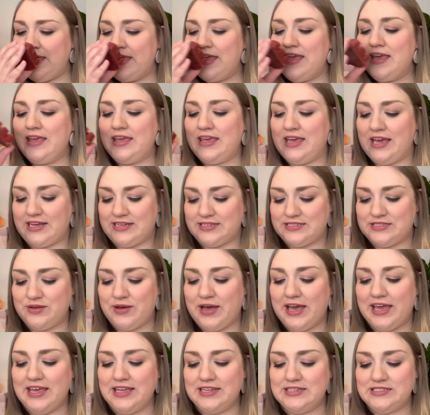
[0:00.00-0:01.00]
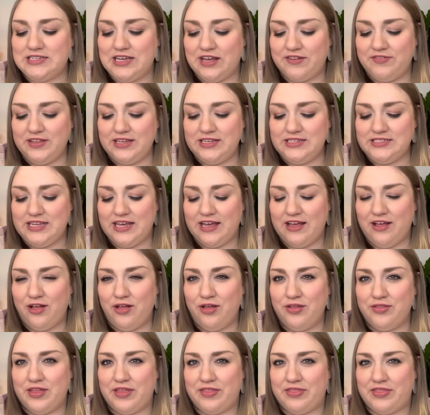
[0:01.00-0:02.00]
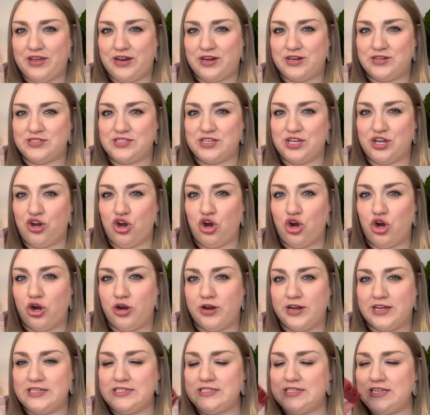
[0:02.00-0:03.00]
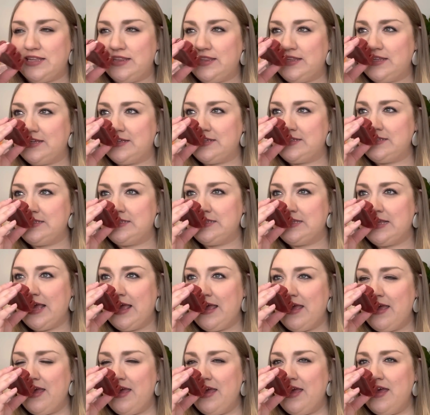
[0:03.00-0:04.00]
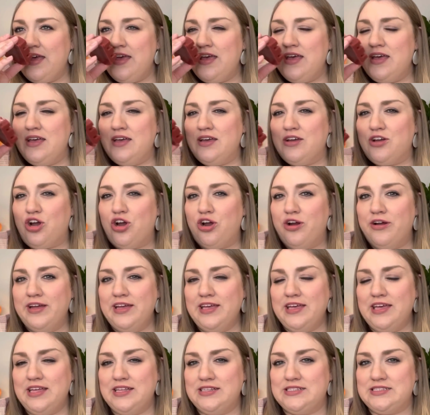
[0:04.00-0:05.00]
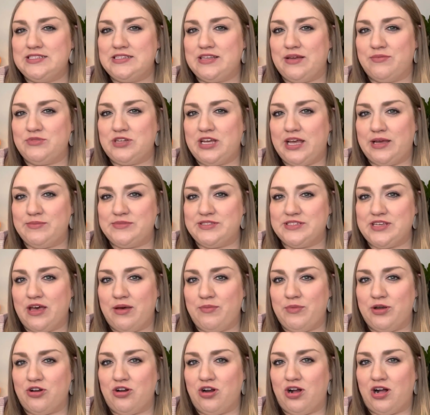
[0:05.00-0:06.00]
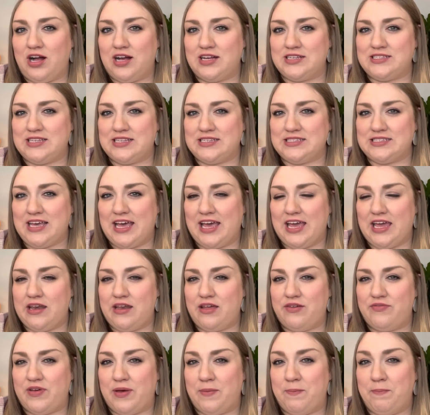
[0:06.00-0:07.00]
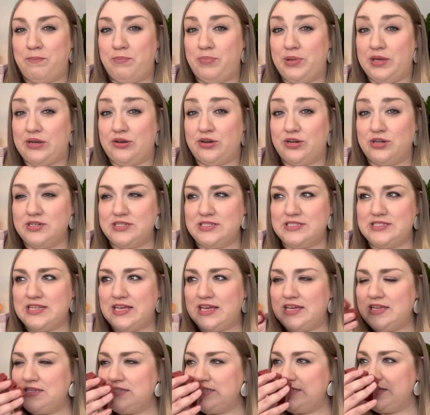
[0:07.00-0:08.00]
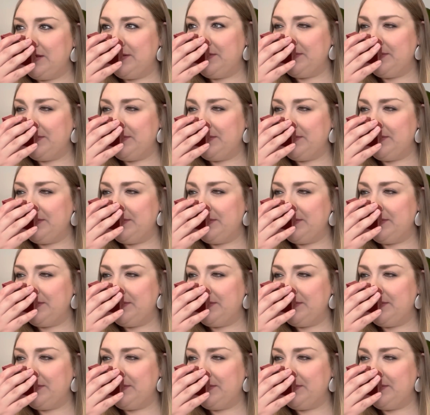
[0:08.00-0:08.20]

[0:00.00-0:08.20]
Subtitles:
Yeah, so I can definitely tell that there's currant in this. Currant can sometimes come across as kind of a bitter scent.